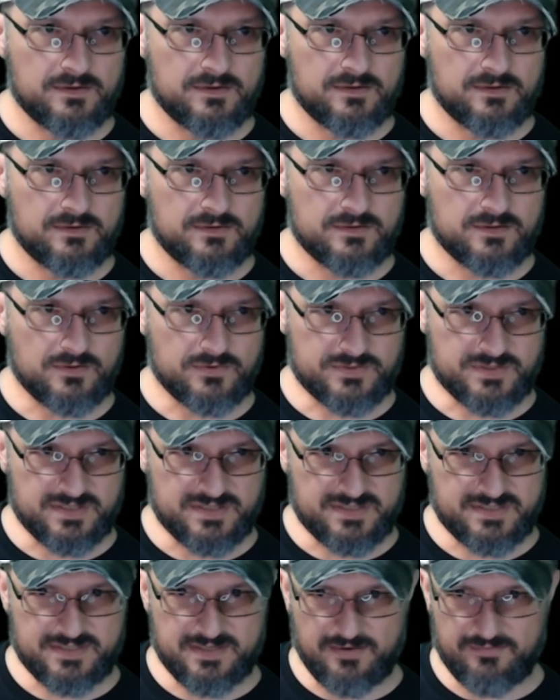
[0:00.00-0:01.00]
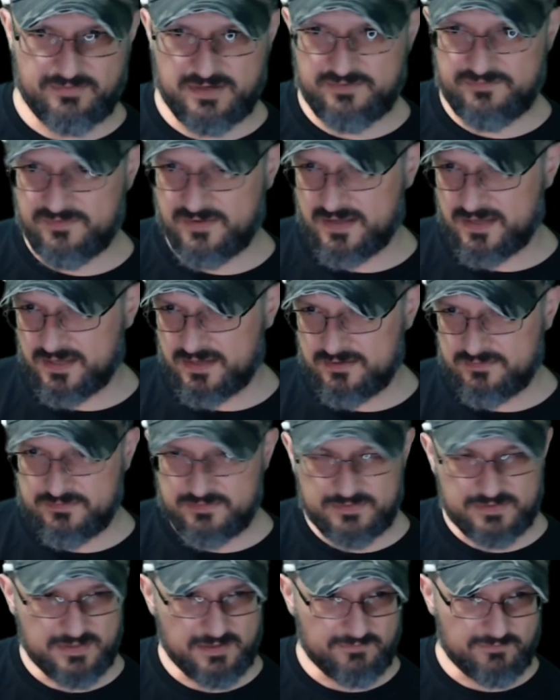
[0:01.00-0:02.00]
goes to
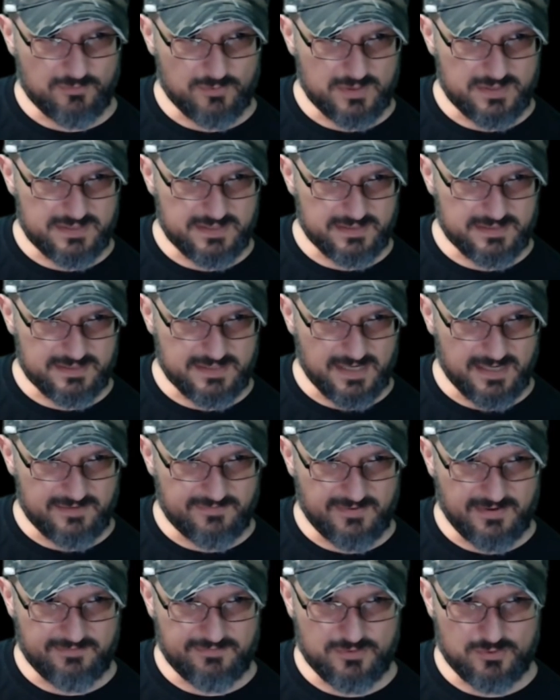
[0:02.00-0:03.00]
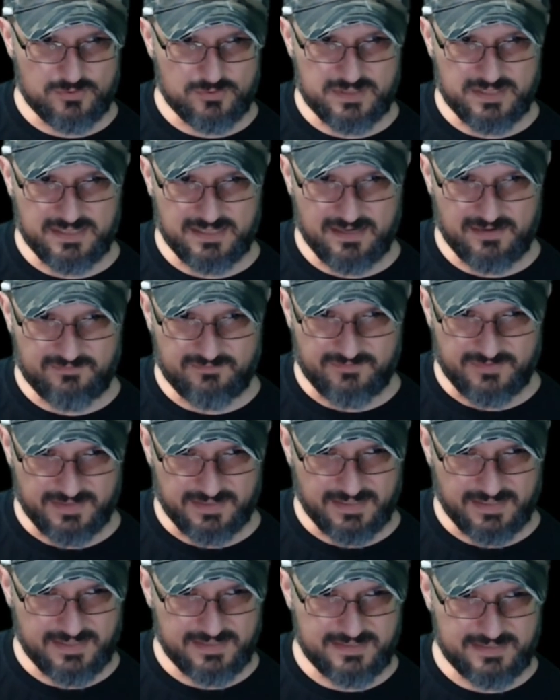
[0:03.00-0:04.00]
75.46.95.13 on
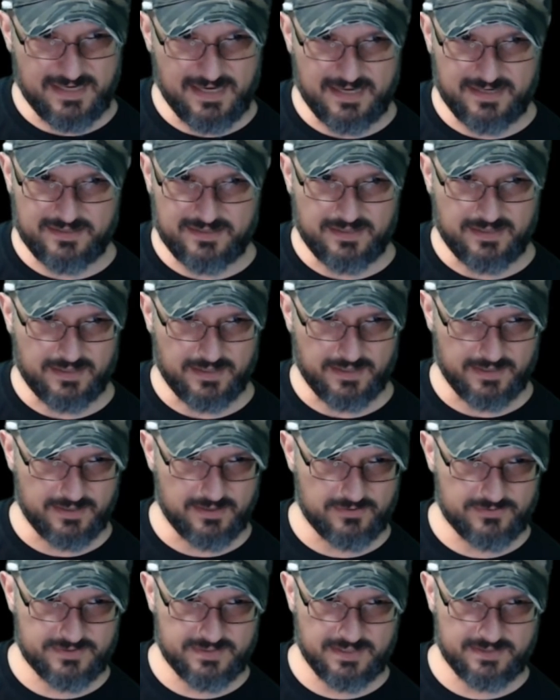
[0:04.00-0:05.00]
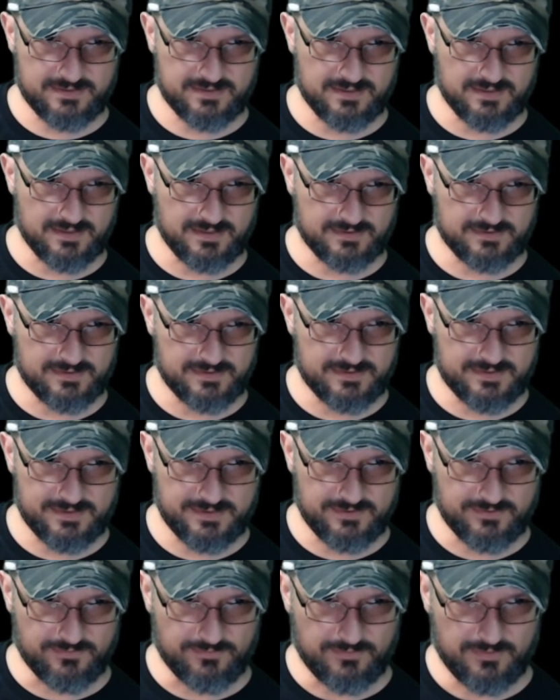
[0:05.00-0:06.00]
VLAN 10. He knows that's connected
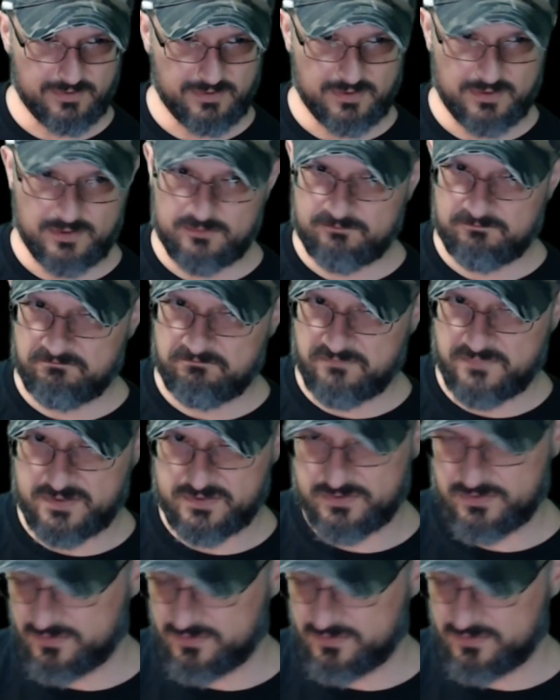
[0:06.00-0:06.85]
too. So this